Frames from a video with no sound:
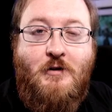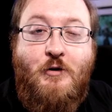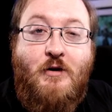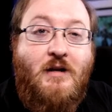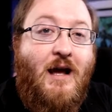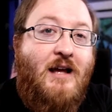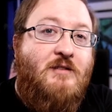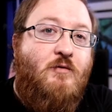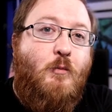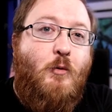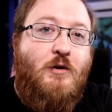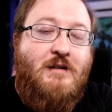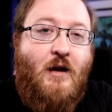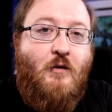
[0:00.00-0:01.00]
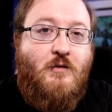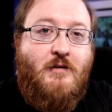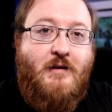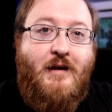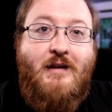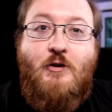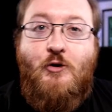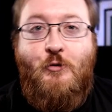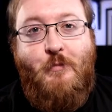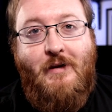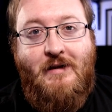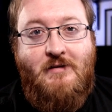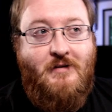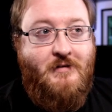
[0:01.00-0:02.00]
You can ask for more scouts in 2
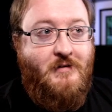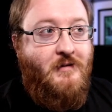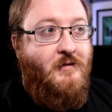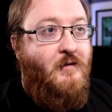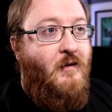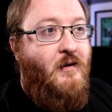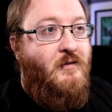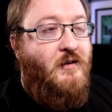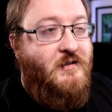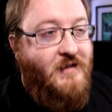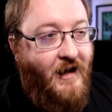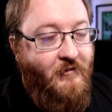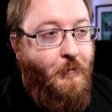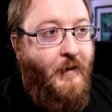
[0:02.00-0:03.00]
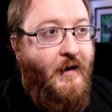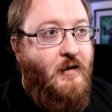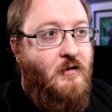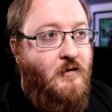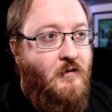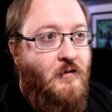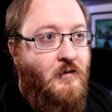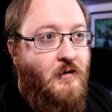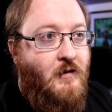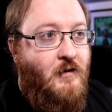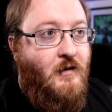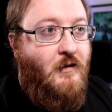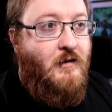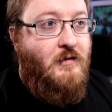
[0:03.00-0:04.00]
places. The staff page,
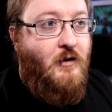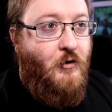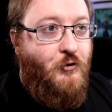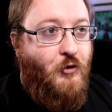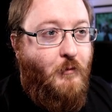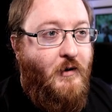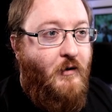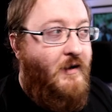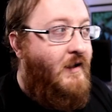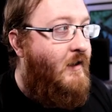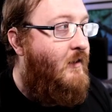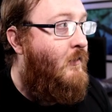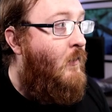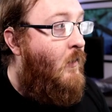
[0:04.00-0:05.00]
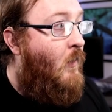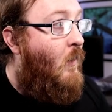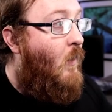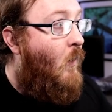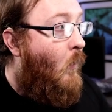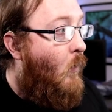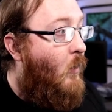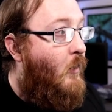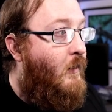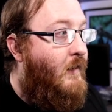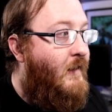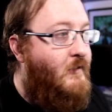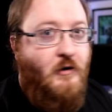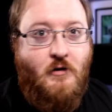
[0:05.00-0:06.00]
in this little drop down here, or
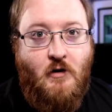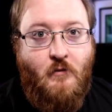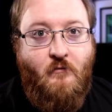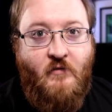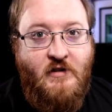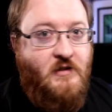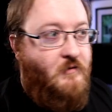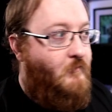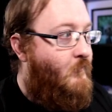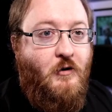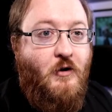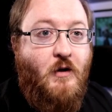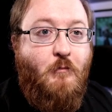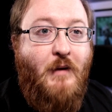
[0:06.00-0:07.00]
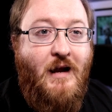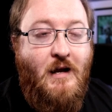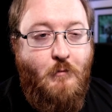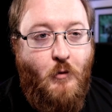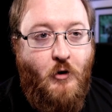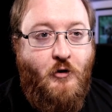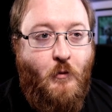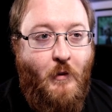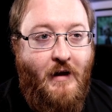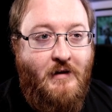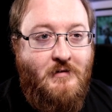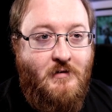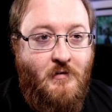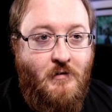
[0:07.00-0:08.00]
in your club vision. You can make a board
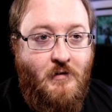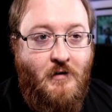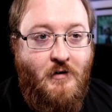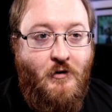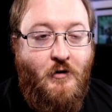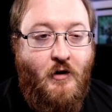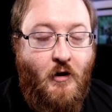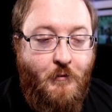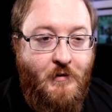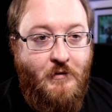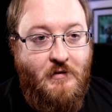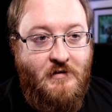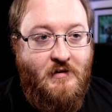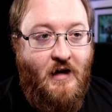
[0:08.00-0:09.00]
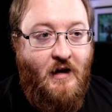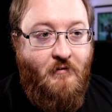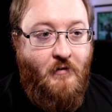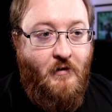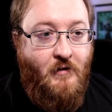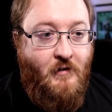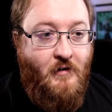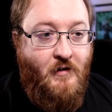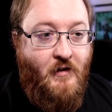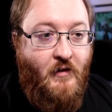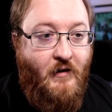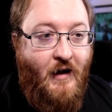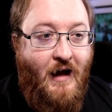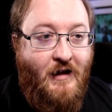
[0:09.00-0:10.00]
request, you can come down to staff, and
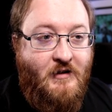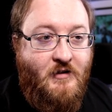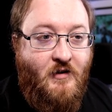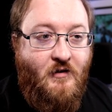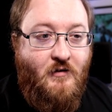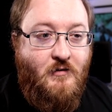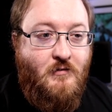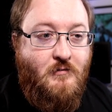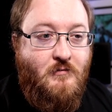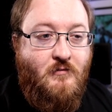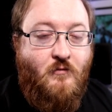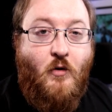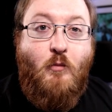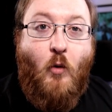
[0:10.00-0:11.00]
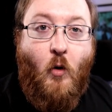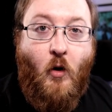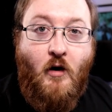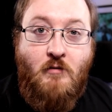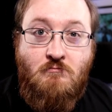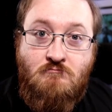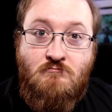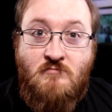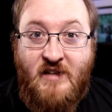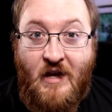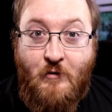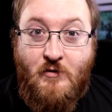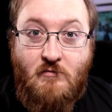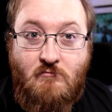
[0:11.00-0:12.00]
then ask for more
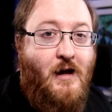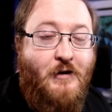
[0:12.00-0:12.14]
scouts.